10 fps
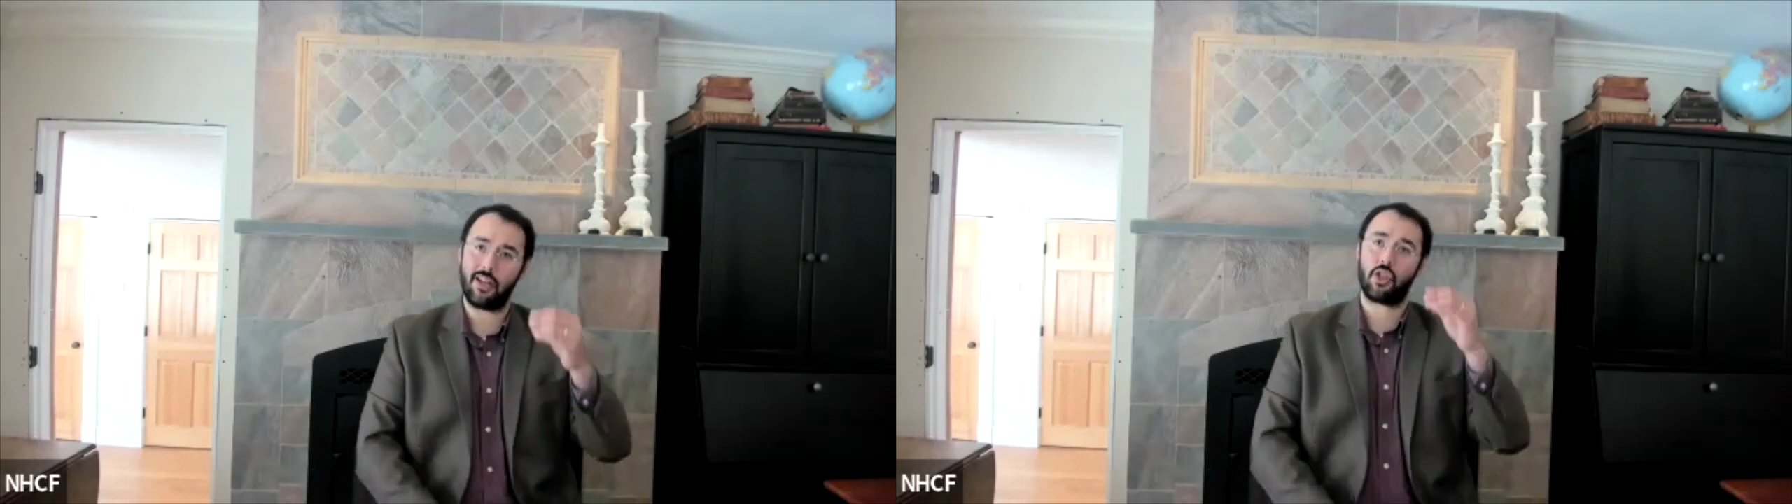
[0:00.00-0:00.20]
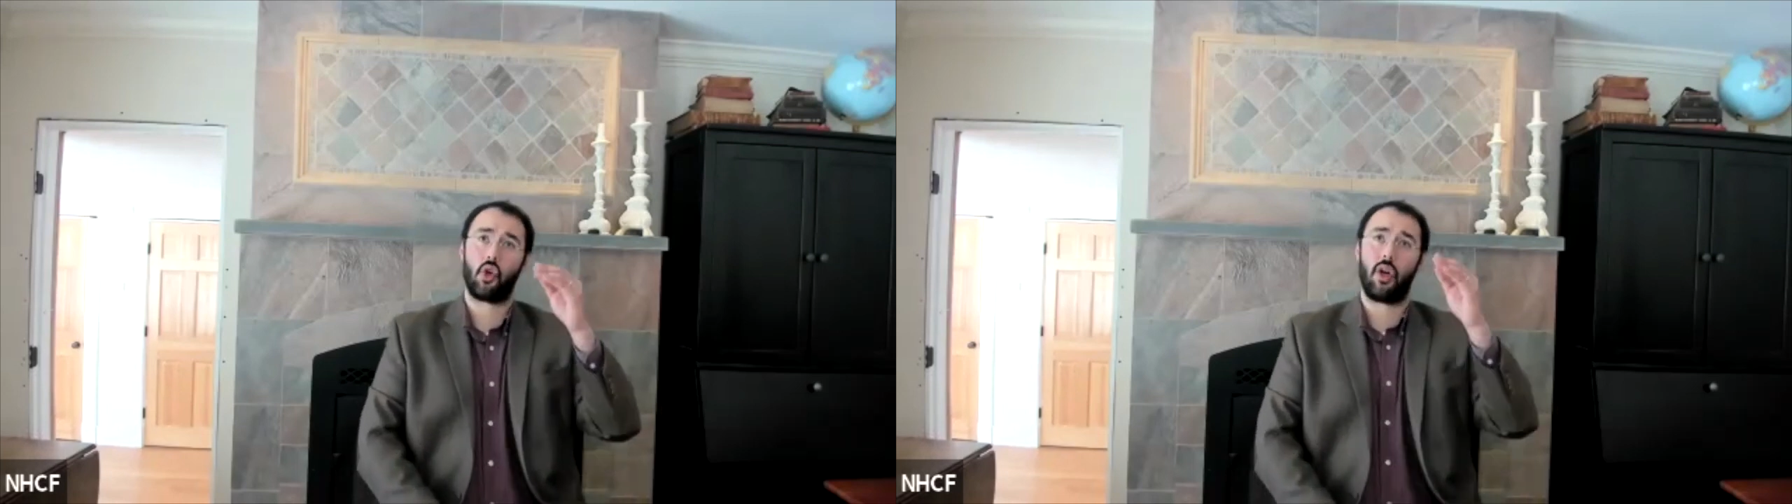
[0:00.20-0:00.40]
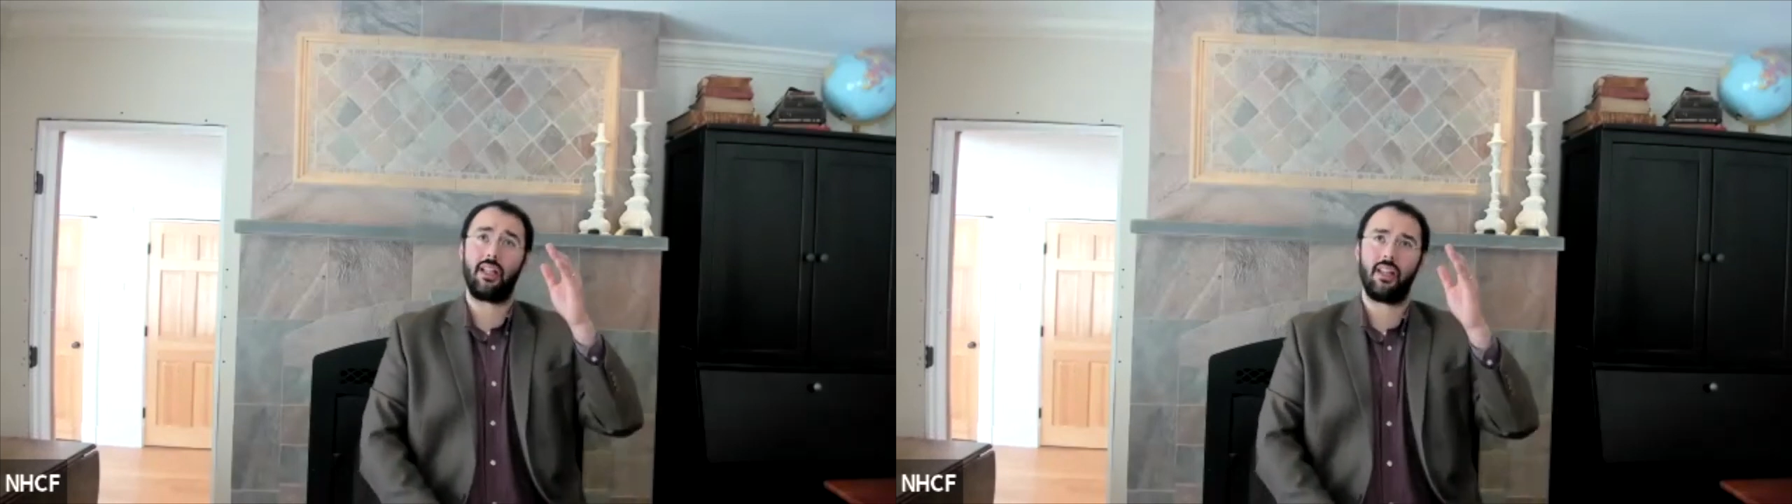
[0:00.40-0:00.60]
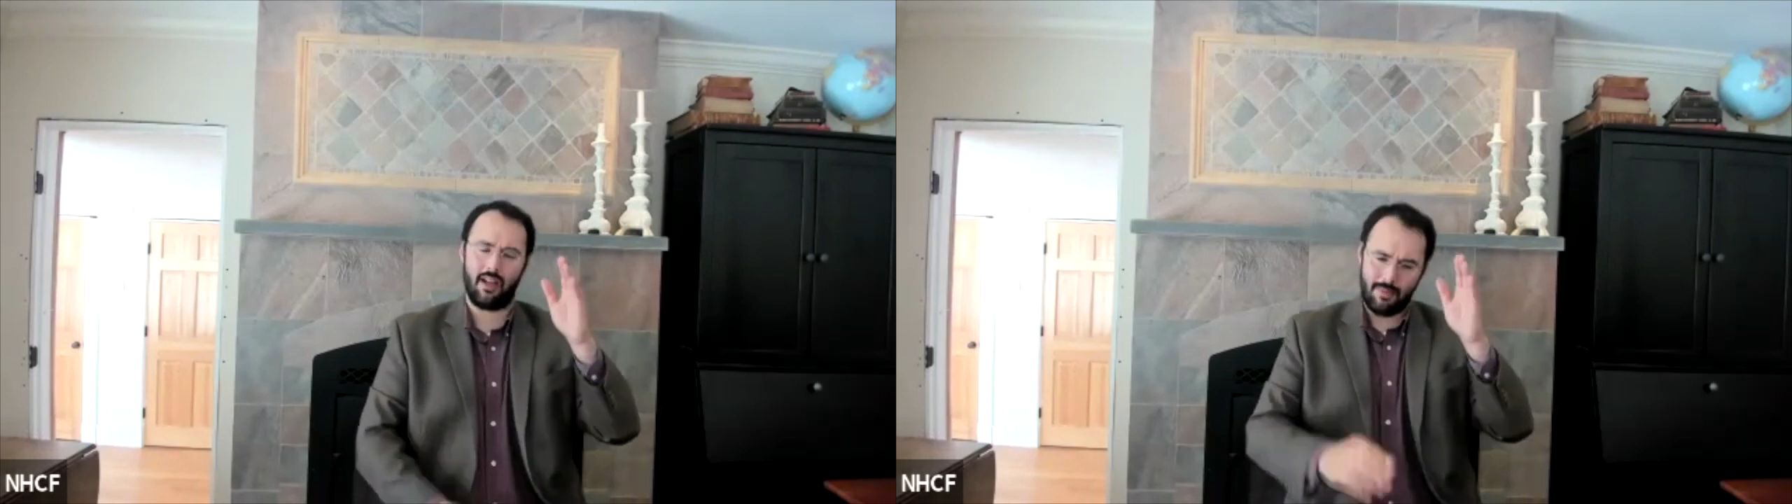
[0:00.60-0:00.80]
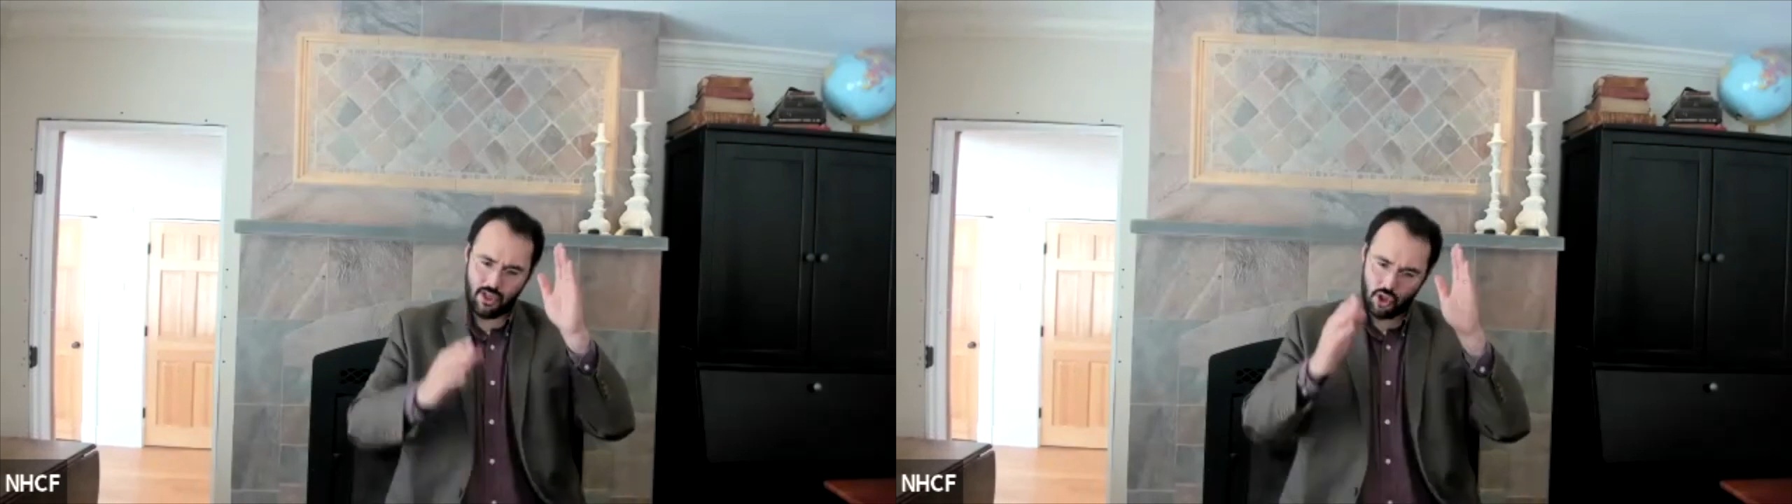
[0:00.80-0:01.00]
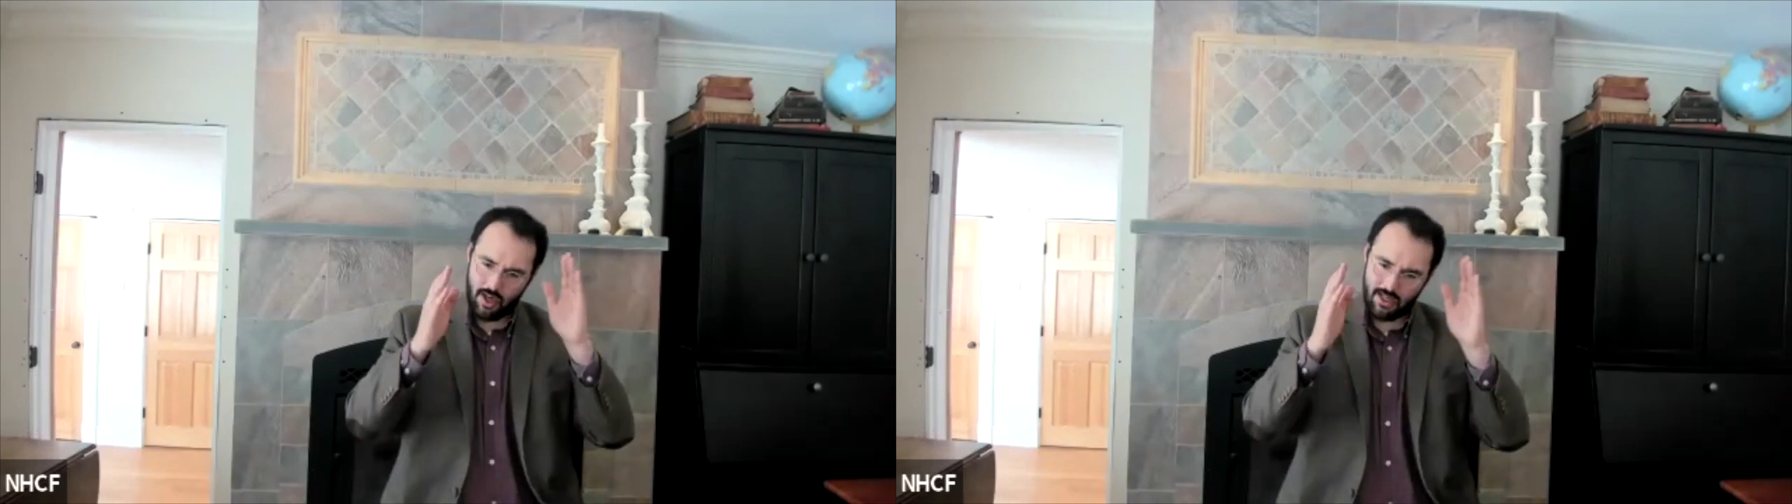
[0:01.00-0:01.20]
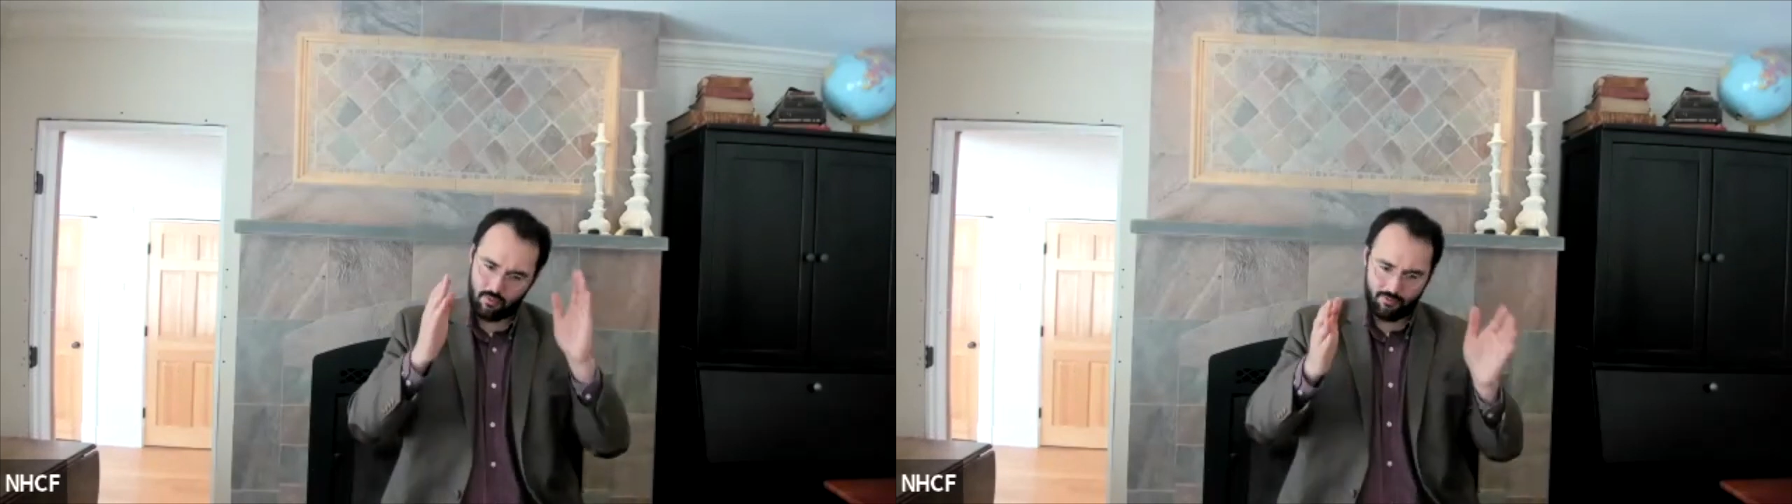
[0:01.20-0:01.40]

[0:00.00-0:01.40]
sure I